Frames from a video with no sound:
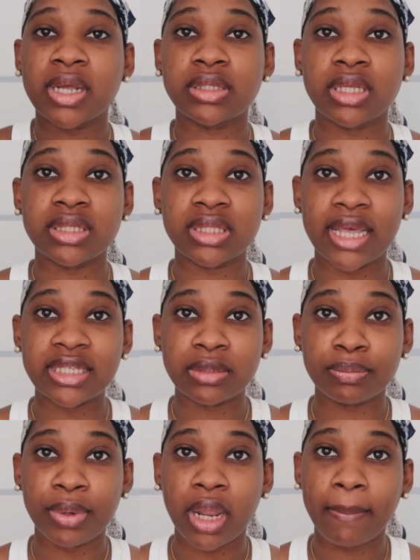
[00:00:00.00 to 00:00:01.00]
So it's nice
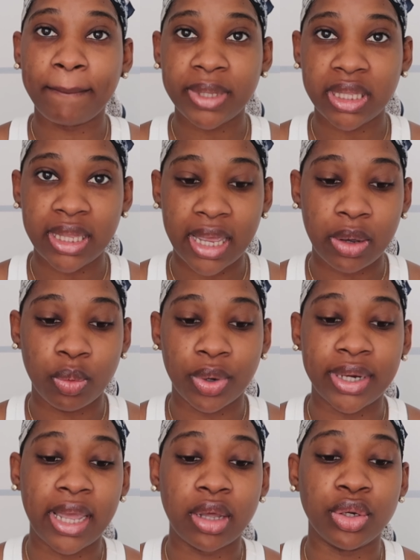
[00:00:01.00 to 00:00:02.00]
and plumpy. And
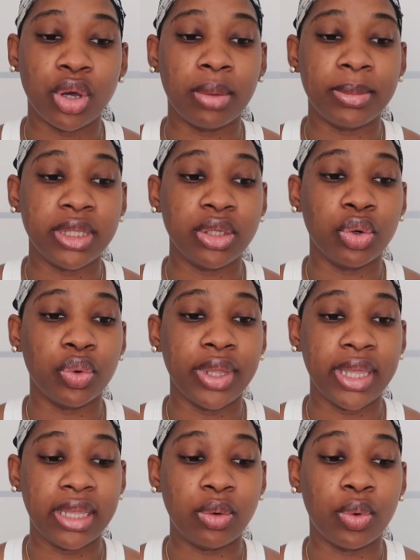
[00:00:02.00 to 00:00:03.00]
what I normally
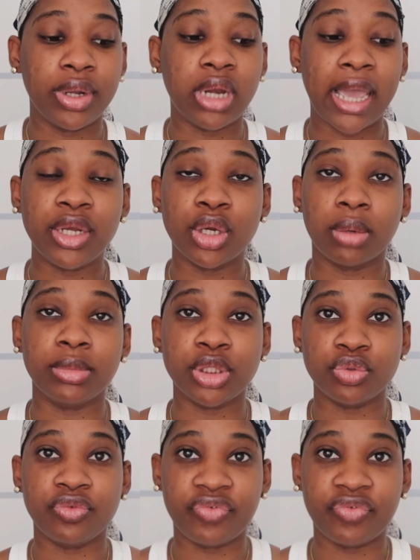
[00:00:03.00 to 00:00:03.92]
do